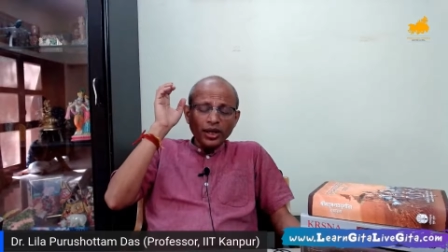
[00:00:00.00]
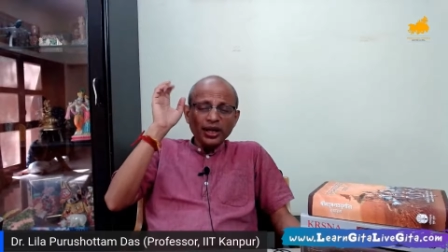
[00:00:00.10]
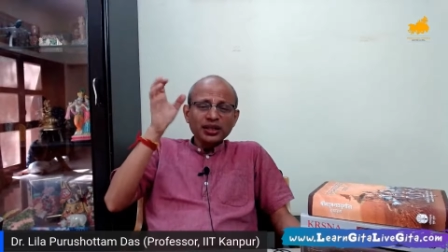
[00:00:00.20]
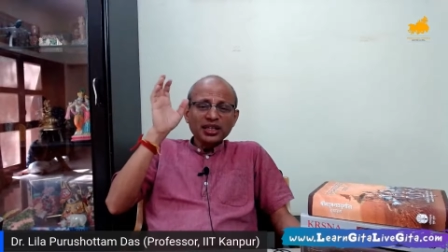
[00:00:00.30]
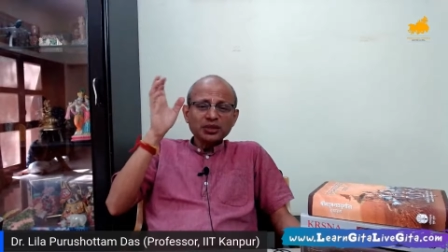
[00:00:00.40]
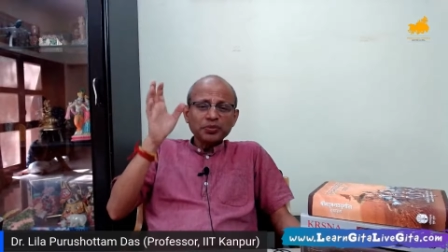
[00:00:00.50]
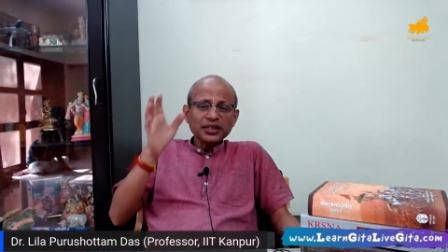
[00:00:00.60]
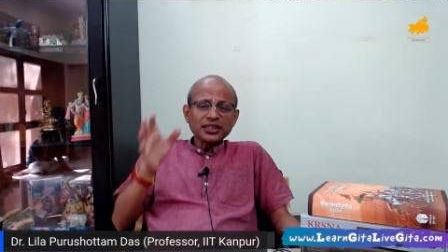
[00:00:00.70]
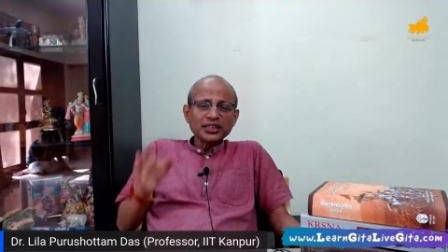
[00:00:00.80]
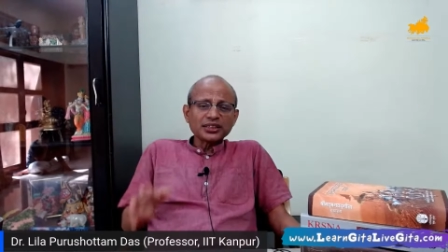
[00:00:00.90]
in these
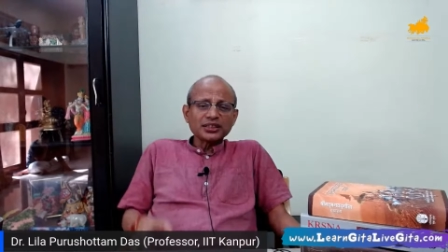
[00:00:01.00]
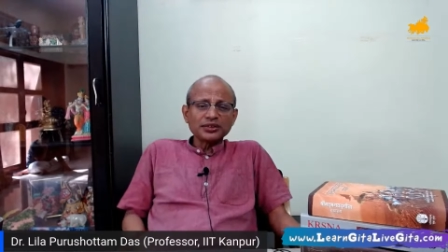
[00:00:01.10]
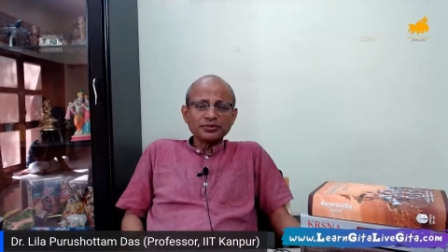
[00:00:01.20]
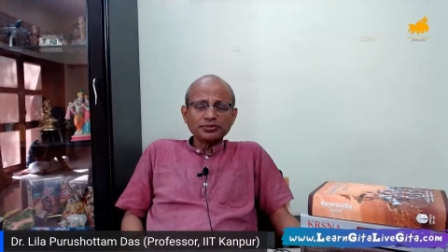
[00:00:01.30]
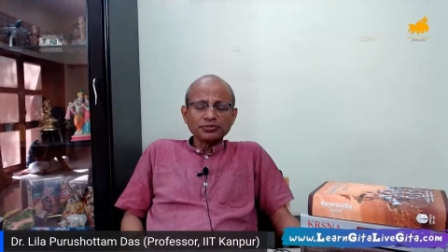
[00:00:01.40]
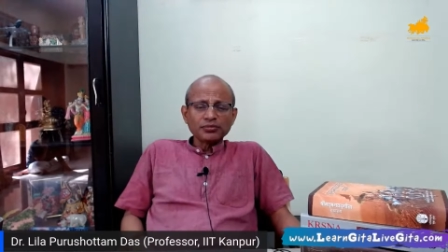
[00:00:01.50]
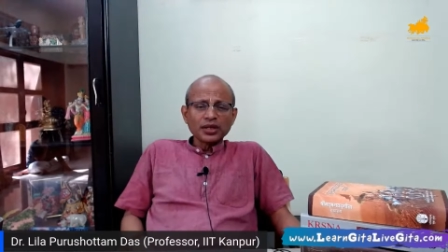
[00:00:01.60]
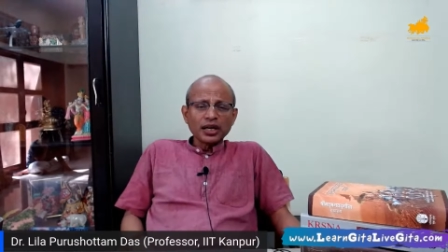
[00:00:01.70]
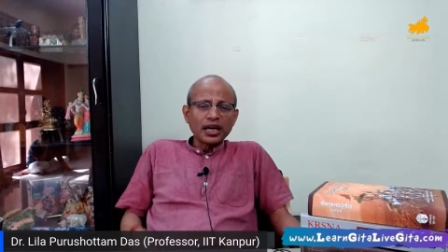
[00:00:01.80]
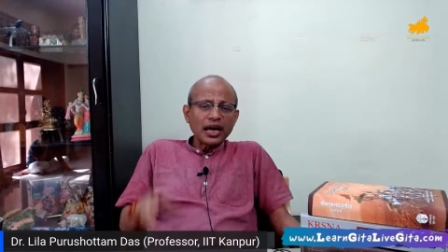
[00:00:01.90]
places,
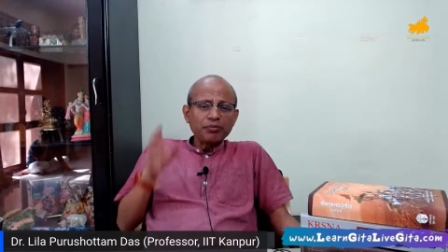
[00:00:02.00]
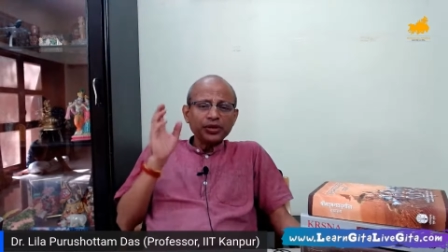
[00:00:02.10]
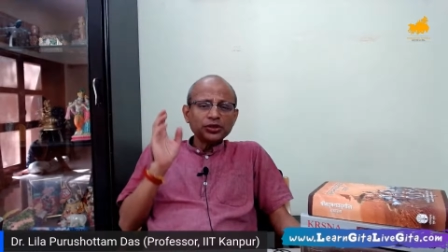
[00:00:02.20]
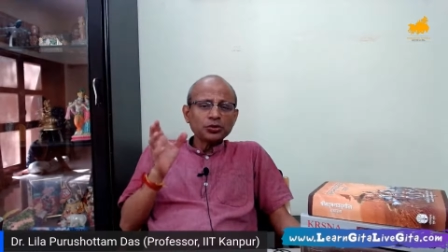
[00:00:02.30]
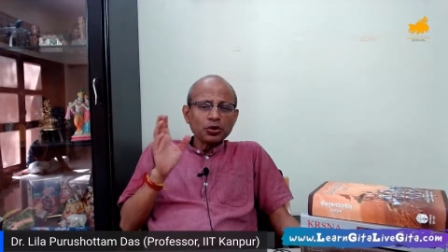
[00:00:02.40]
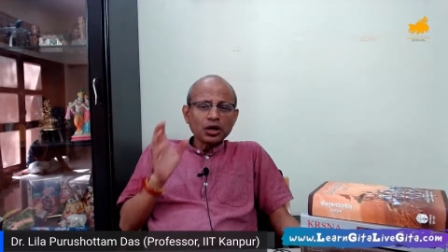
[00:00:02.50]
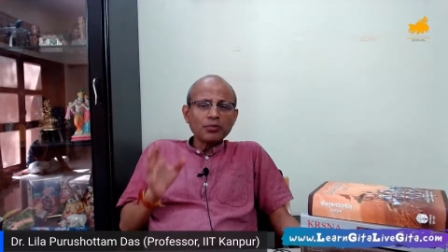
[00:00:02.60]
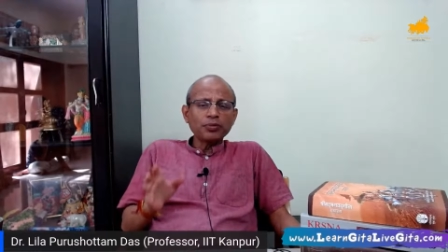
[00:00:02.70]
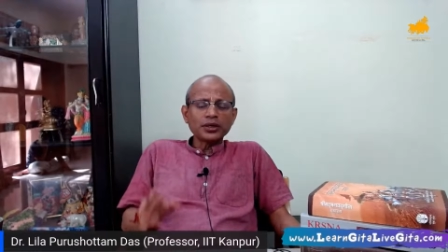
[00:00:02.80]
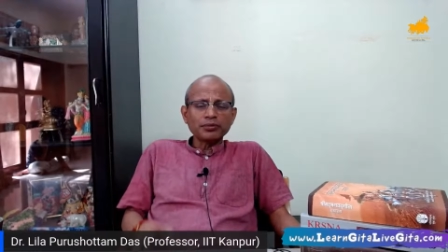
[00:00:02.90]
life is so
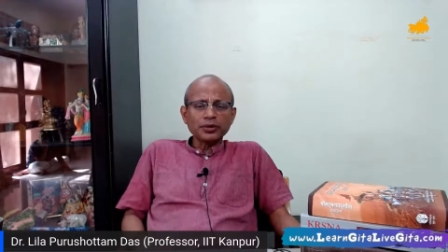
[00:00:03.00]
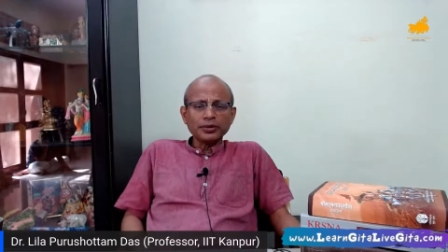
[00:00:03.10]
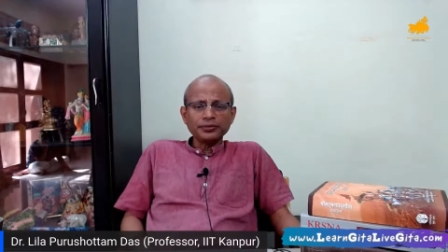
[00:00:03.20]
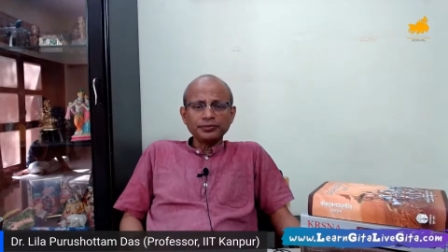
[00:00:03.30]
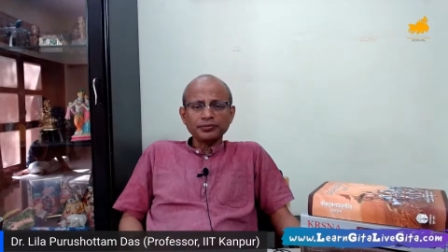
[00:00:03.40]
comfortable.